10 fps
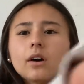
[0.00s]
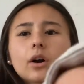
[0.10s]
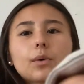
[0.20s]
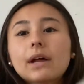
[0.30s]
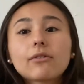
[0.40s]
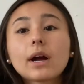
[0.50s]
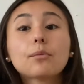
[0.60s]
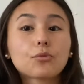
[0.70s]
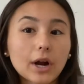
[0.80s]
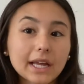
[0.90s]
or whenever
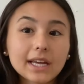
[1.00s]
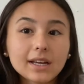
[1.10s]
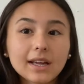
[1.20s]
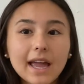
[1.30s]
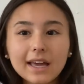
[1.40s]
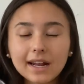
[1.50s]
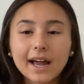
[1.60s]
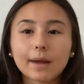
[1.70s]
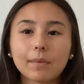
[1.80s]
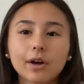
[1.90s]
I'm running and
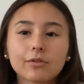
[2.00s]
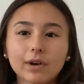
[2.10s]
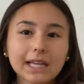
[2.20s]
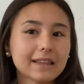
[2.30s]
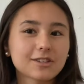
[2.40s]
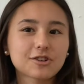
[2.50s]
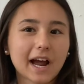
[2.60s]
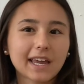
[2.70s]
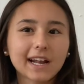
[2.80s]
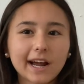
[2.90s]
I'm running in this
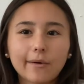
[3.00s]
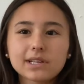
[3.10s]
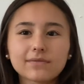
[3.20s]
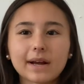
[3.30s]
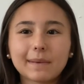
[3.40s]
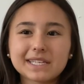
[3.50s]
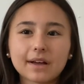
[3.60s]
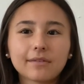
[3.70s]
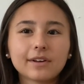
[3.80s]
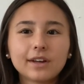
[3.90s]
jacket, I always find
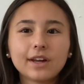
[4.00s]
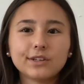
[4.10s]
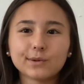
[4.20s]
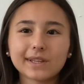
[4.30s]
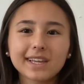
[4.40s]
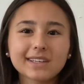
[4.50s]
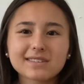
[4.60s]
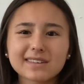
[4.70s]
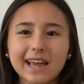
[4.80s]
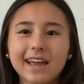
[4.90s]
myself doing
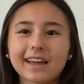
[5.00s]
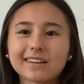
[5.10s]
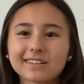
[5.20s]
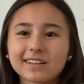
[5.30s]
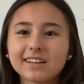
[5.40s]
this. And